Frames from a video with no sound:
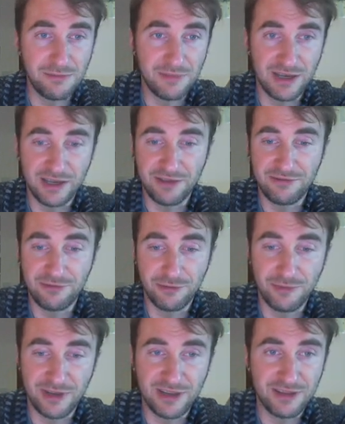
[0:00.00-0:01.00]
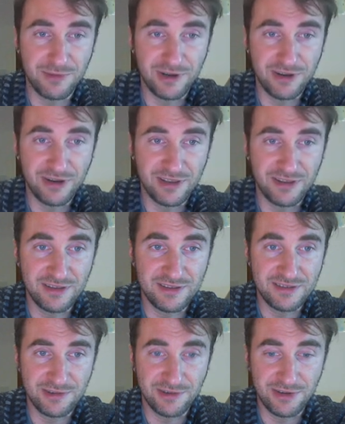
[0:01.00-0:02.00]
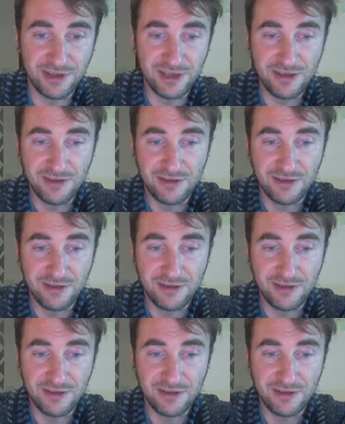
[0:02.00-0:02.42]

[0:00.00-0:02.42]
my 4-minute mark in the story.